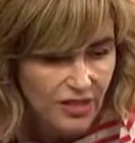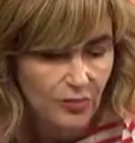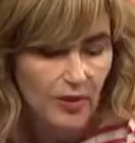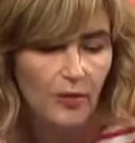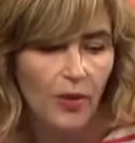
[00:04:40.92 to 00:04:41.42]

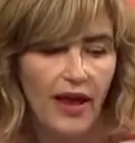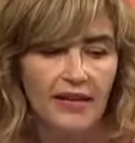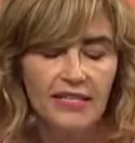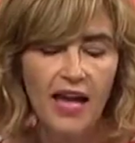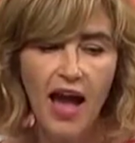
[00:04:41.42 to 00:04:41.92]
cashmere
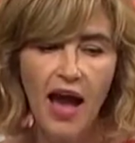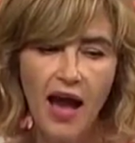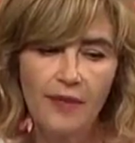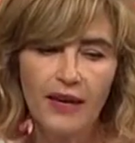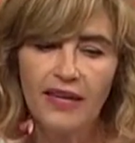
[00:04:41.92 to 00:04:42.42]
brand.
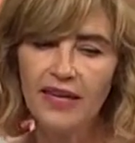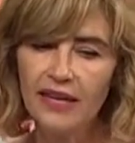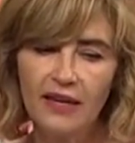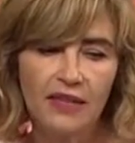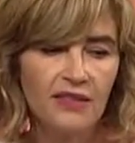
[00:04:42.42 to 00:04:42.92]
Um,
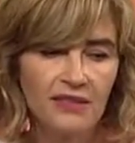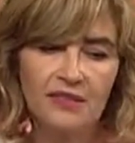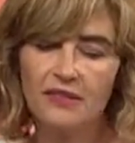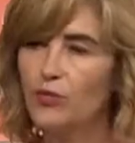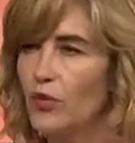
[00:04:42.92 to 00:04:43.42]
again,
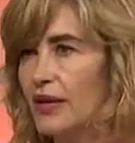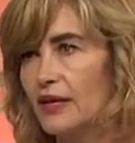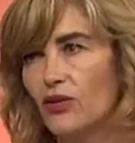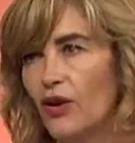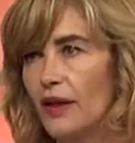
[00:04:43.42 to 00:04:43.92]
this is a
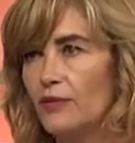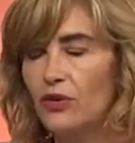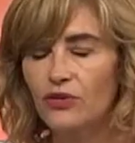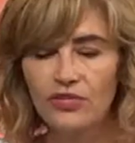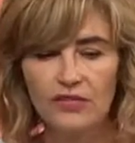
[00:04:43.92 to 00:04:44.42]
brilliant cream, you
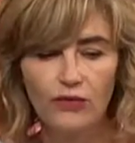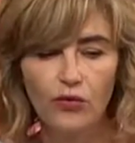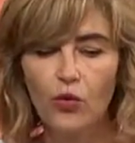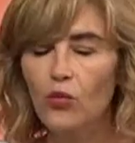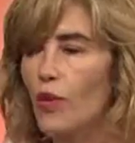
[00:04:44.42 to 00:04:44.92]
know, just
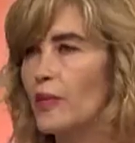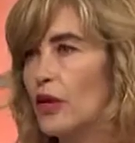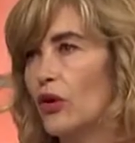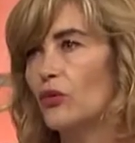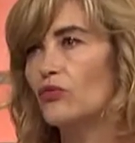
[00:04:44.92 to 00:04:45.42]
for women
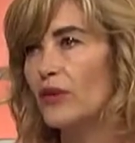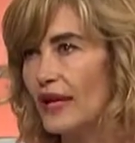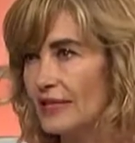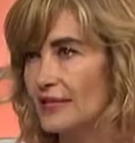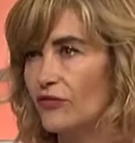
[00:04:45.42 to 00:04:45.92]
who are
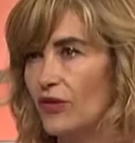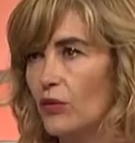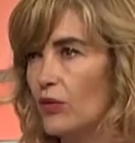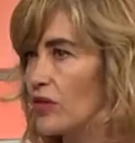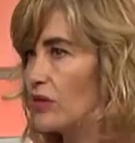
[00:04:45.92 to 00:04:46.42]
really
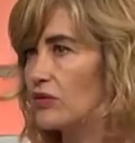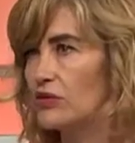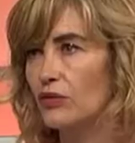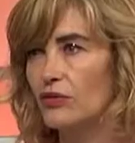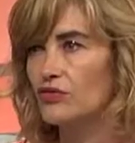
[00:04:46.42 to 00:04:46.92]
suffering with, you
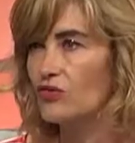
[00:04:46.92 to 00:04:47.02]
know,